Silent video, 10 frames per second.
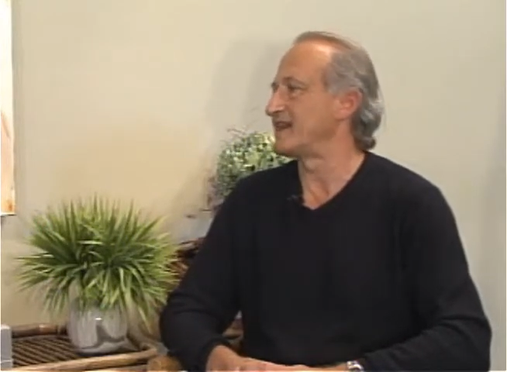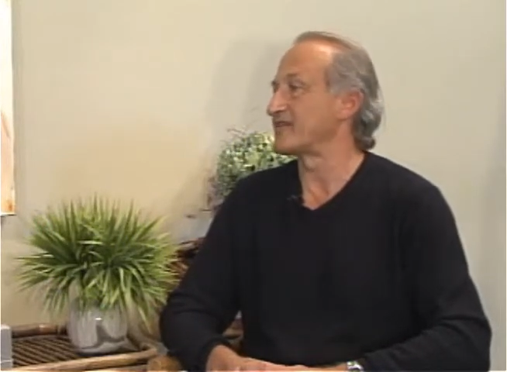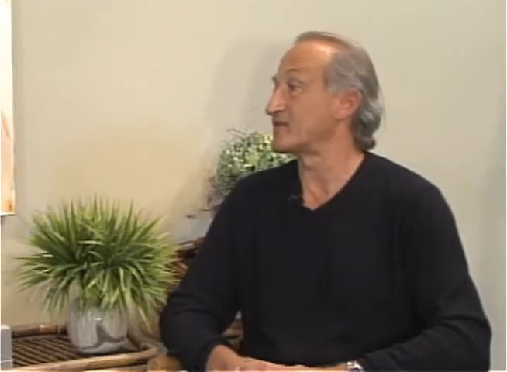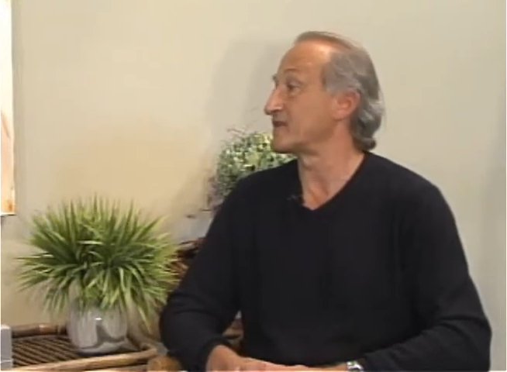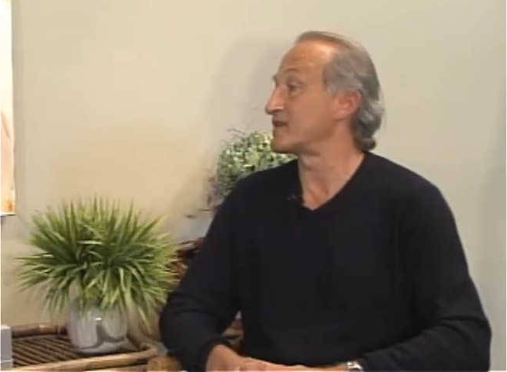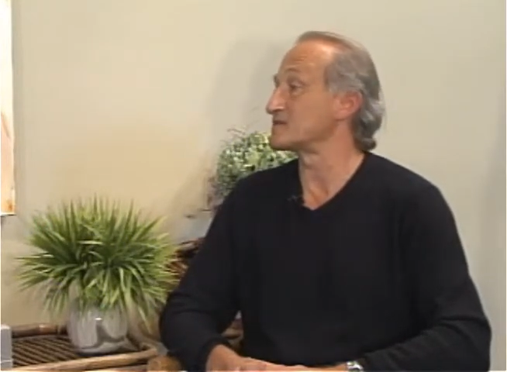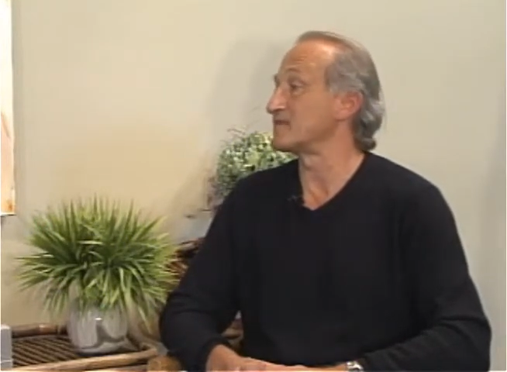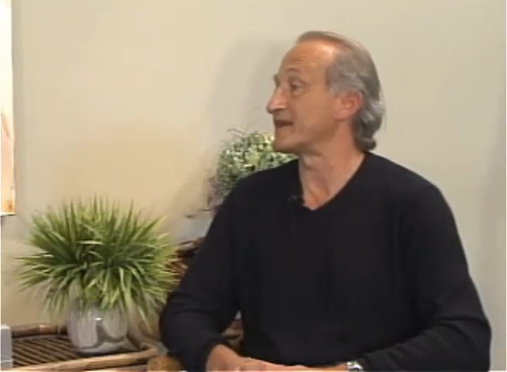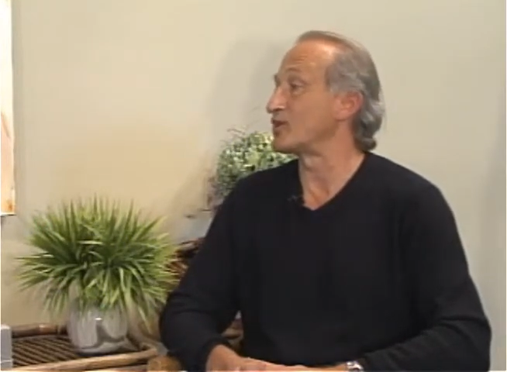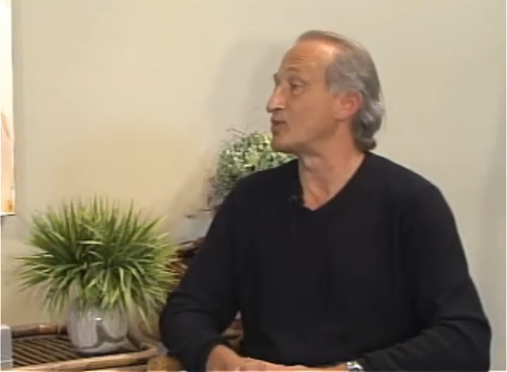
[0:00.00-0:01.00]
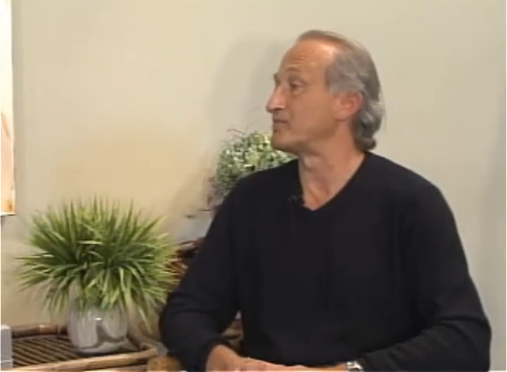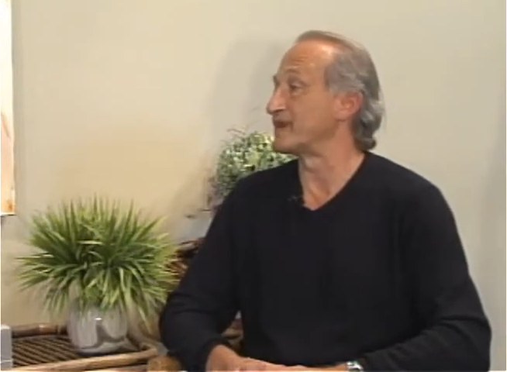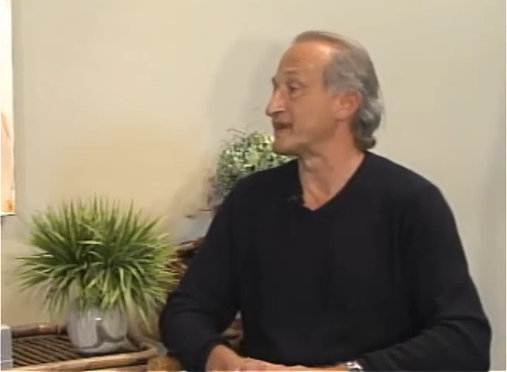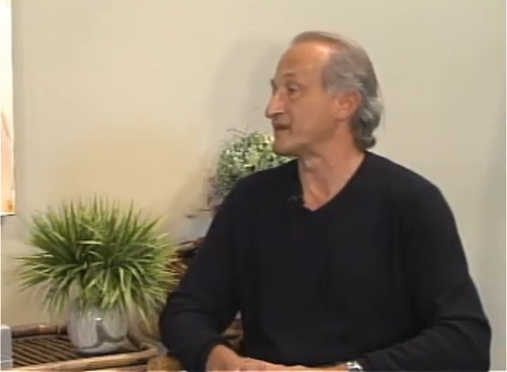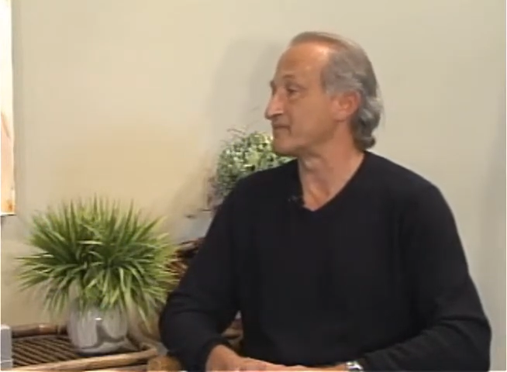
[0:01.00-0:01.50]
I thought that was my
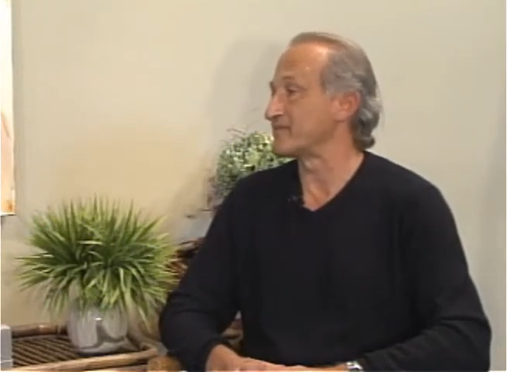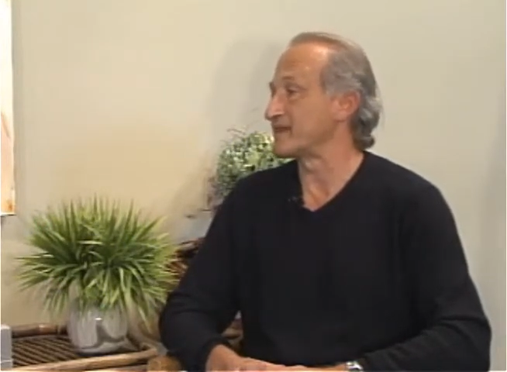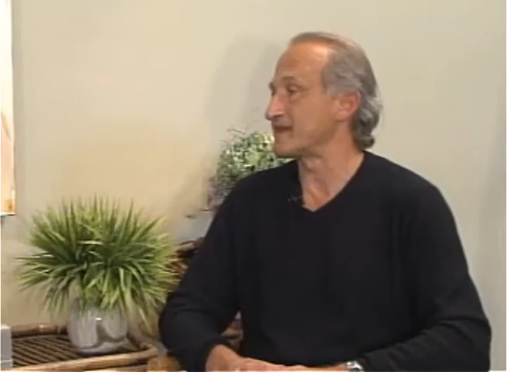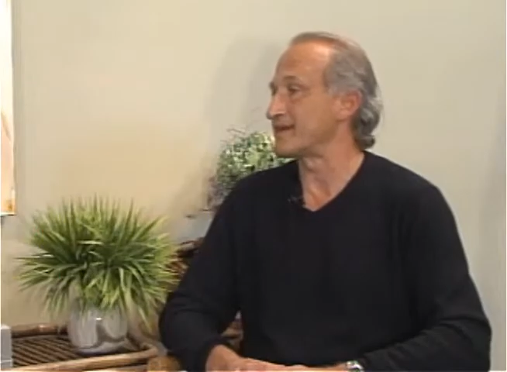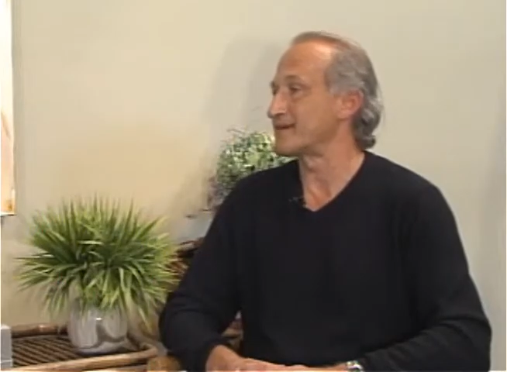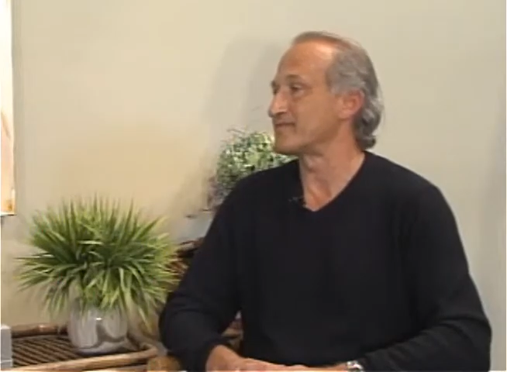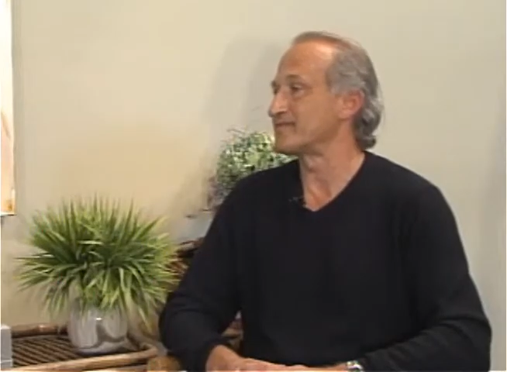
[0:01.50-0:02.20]
opening. Oh. And, I, and,